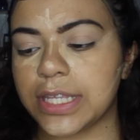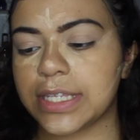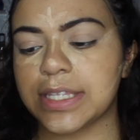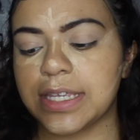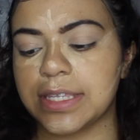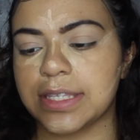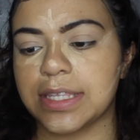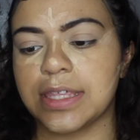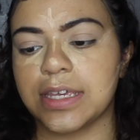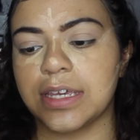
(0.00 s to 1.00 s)
This is
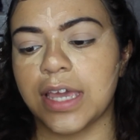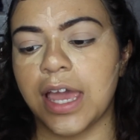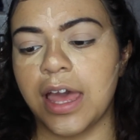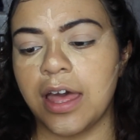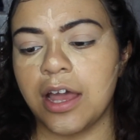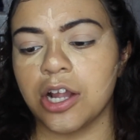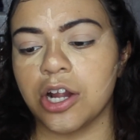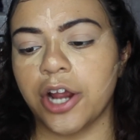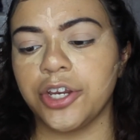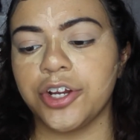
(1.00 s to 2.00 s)
the
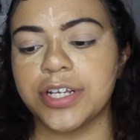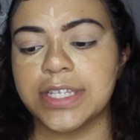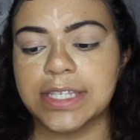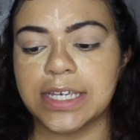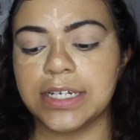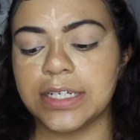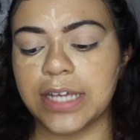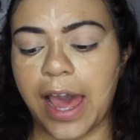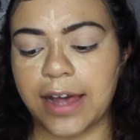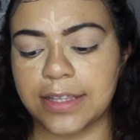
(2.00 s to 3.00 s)
Garnier Skin
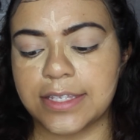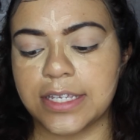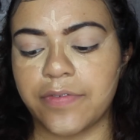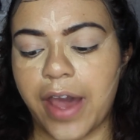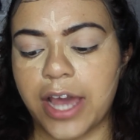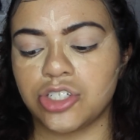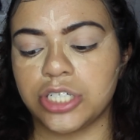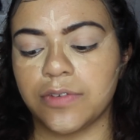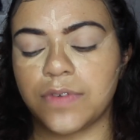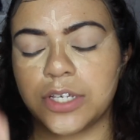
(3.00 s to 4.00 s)
Active
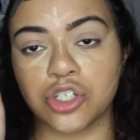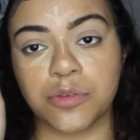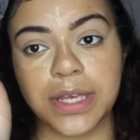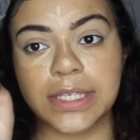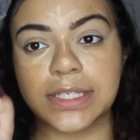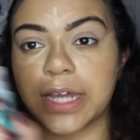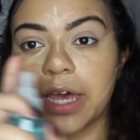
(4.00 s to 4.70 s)
Hydrating Facial Mist.